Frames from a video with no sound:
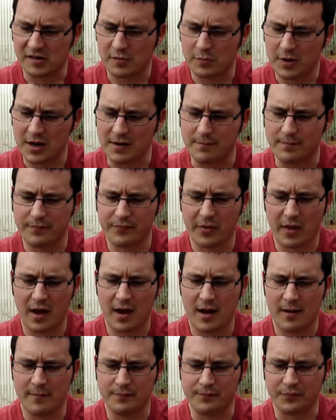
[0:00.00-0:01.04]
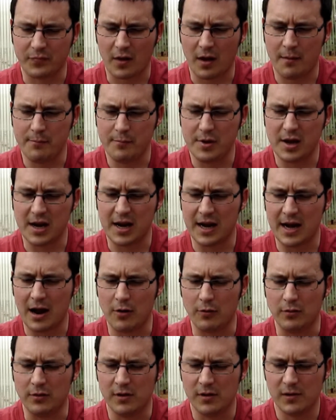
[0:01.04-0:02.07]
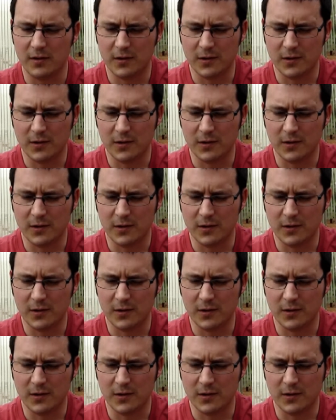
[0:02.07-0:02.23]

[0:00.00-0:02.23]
sweet um, I'm picking out